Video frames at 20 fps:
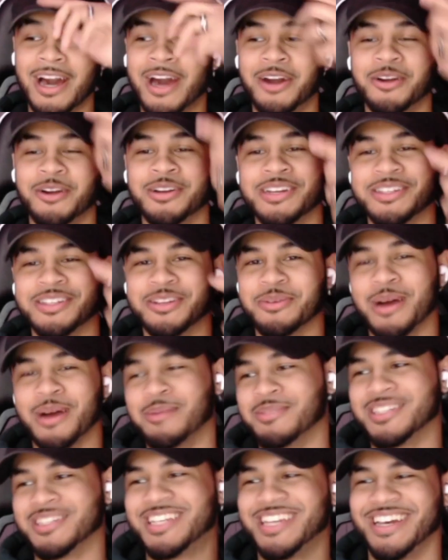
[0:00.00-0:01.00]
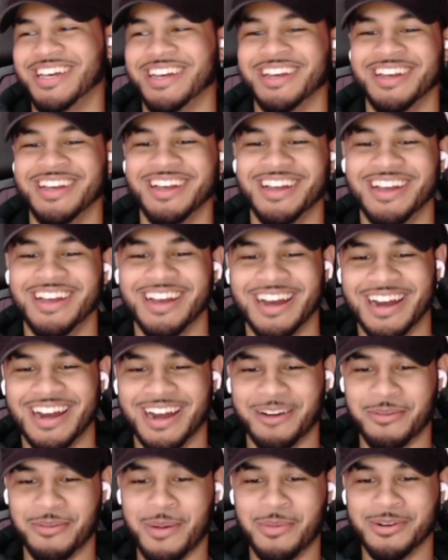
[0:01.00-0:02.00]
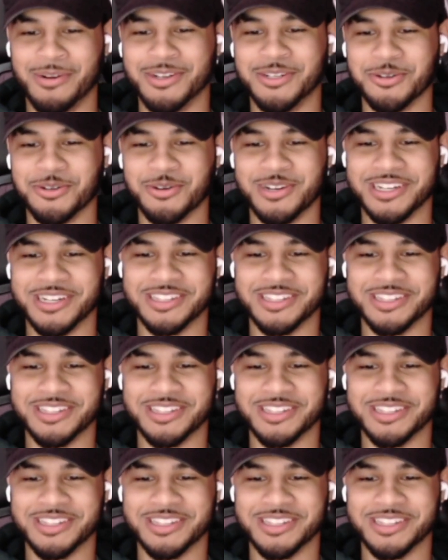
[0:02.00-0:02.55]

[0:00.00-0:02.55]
don't either, but I'm just, I remember enjoying it